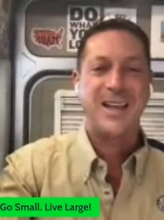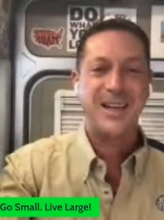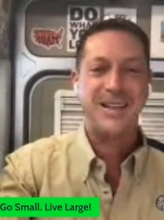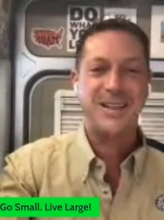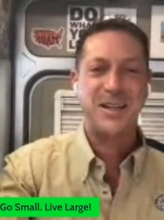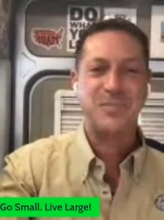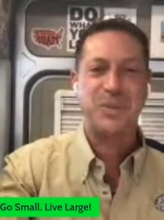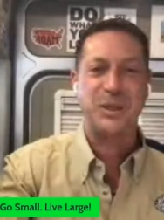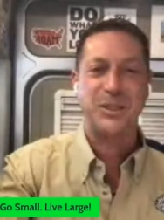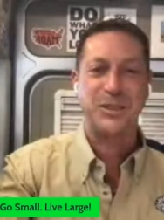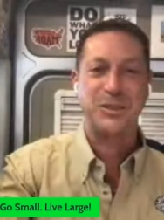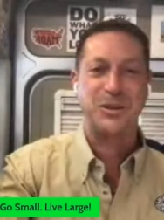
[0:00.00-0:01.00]
it kind of got
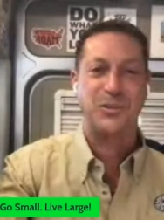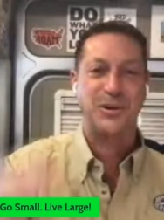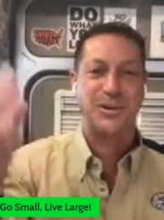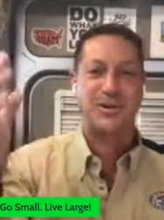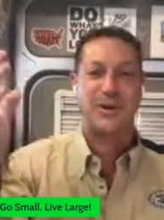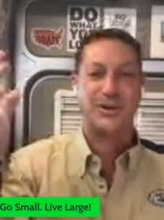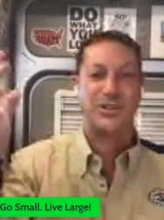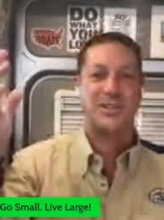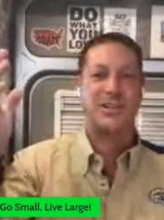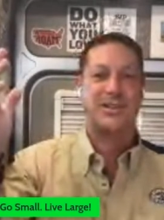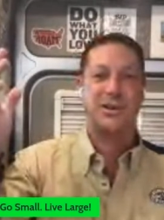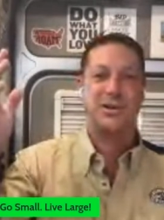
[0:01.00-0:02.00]
political on one of the questions.
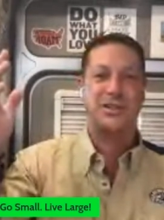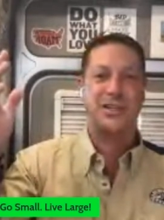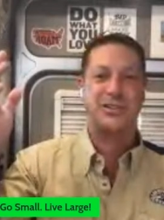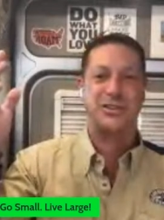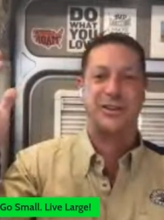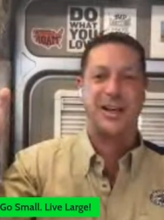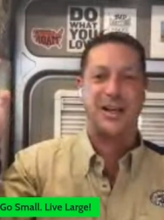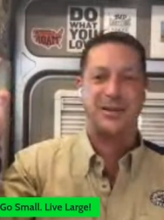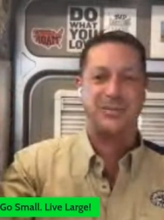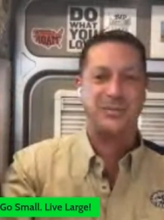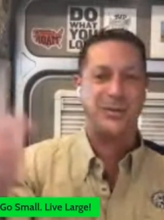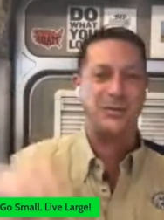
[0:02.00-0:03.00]
I had no intention of that.
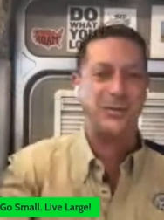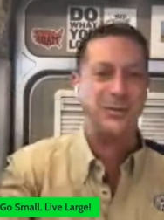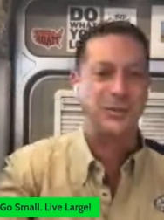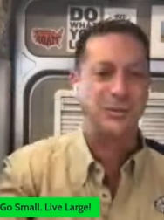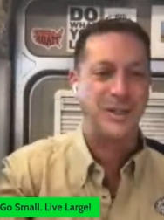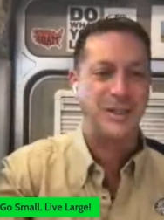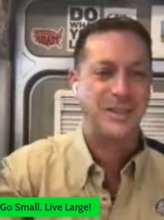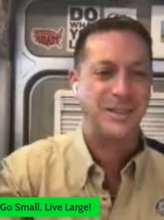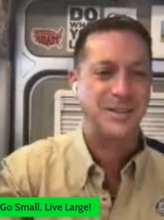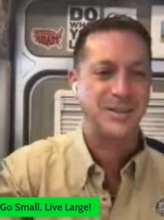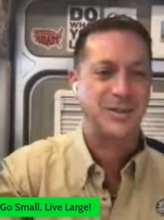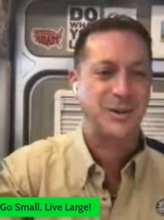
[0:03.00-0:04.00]
Who knew, right?
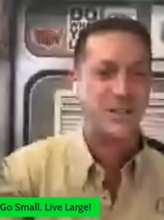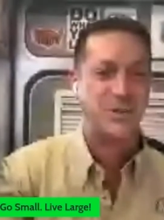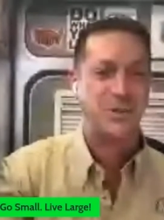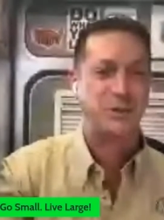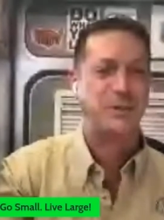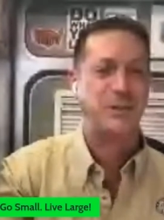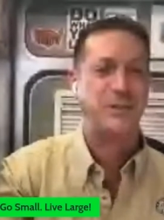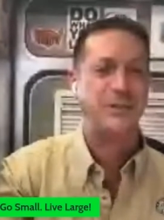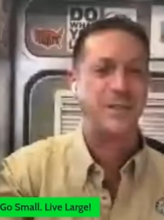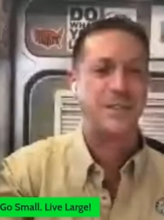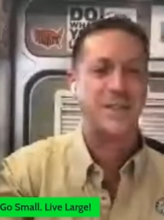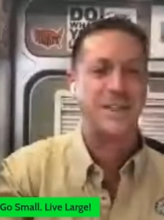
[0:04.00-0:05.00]
This is the crazy world we live in
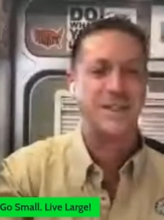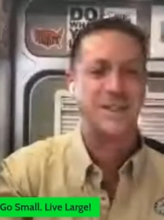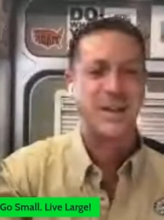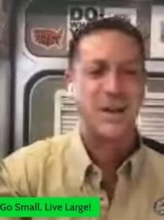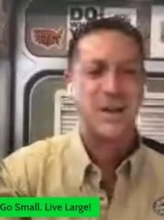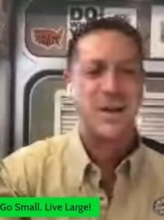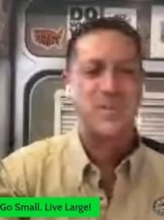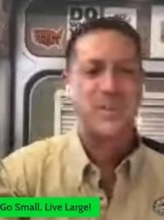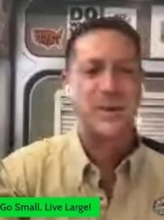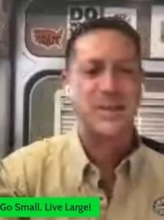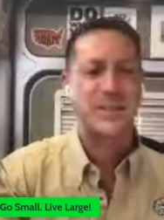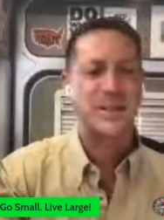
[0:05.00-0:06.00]
these days.
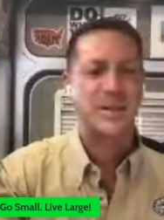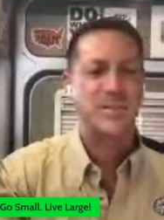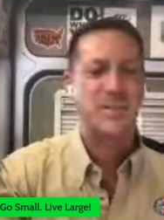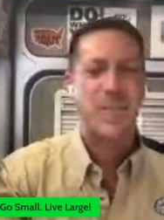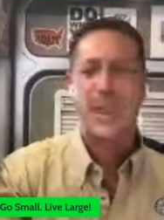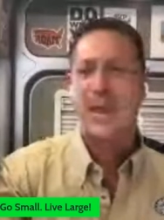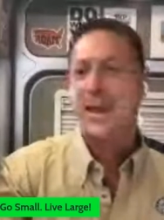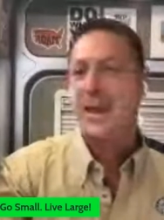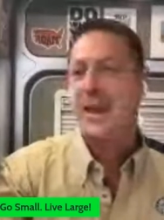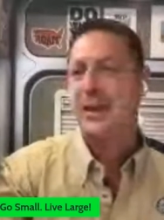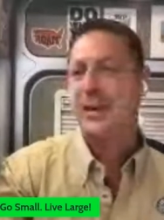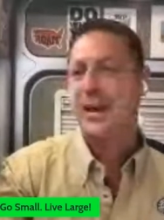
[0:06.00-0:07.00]
But um,
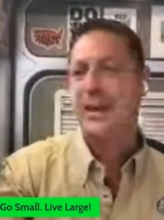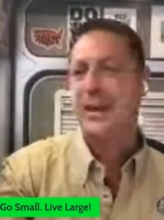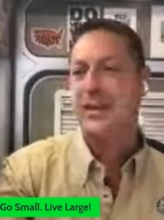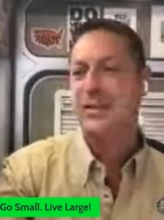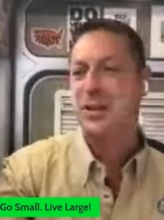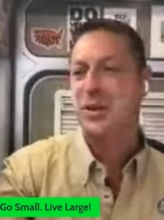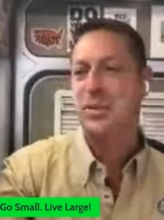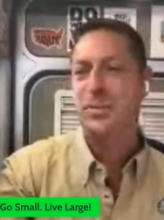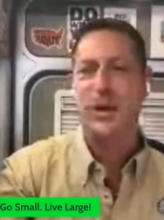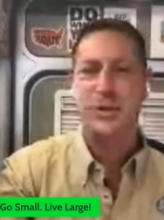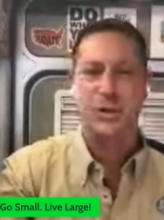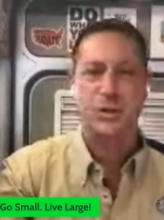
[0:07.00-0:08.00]
and again, it's all
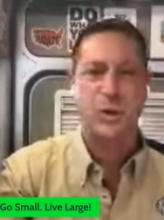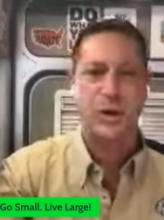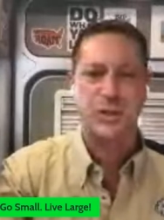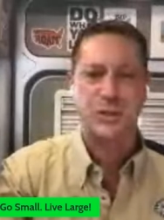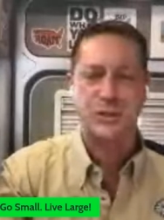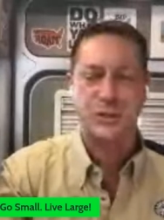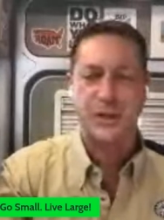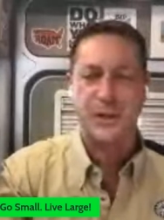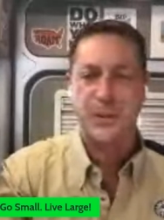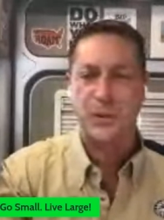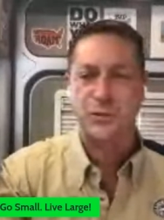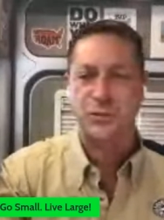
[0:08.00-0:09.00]
about your questions. So
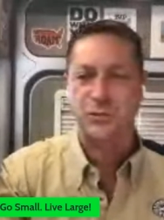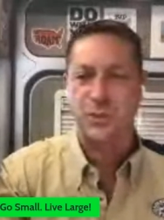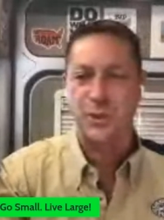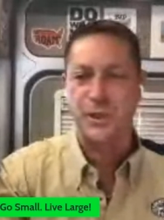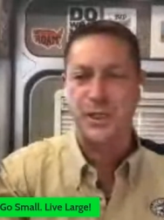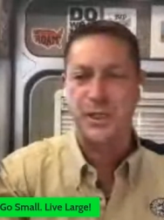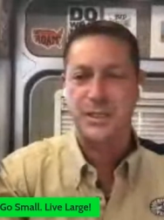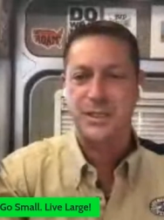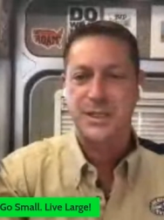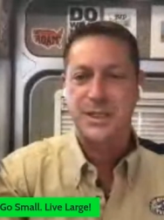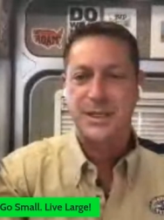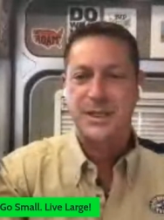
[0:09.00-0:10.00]
get those rolling in,
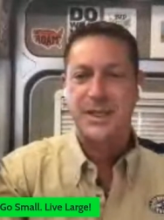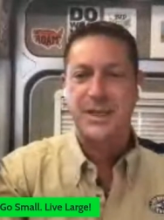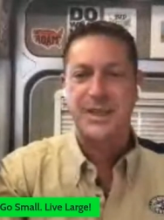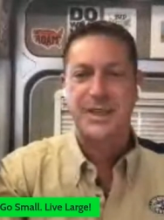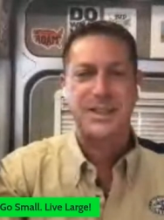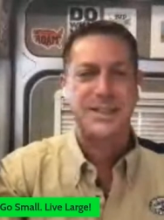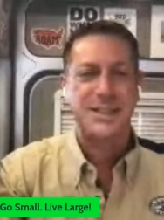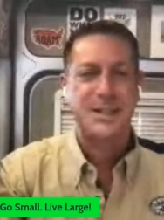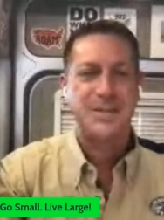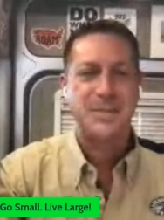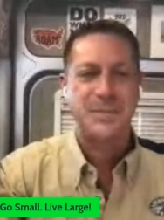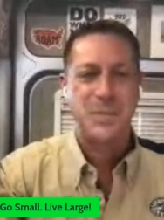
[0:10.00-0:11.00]
and
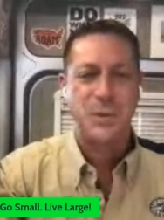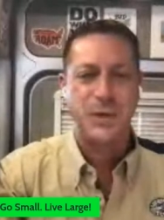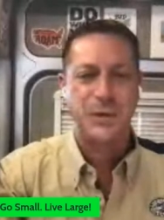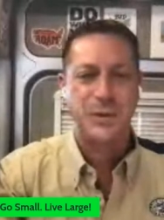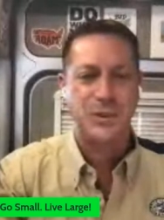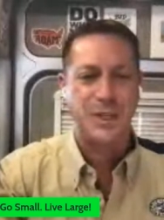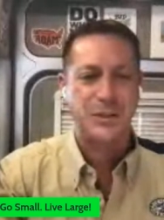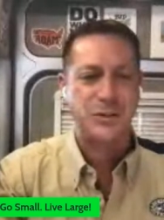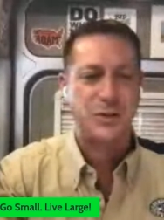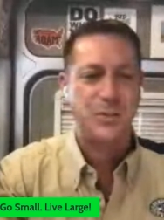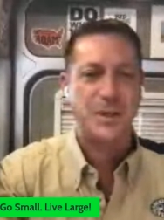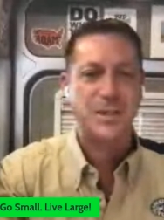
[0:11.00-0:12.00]
um, we'll get those
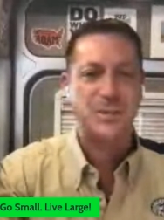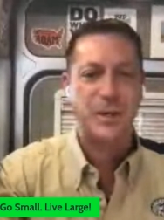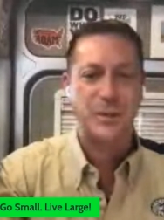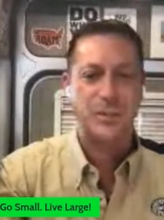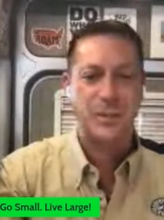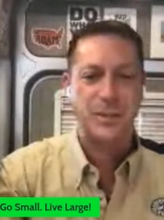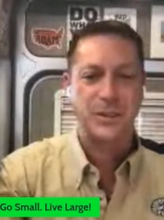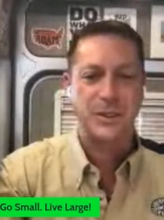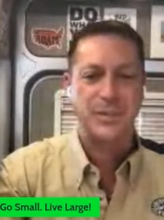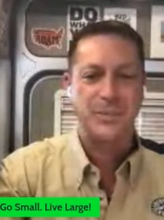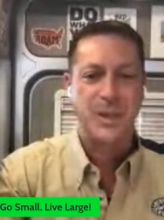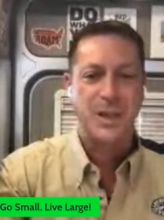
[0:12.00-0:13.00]
answered to the best of my ability.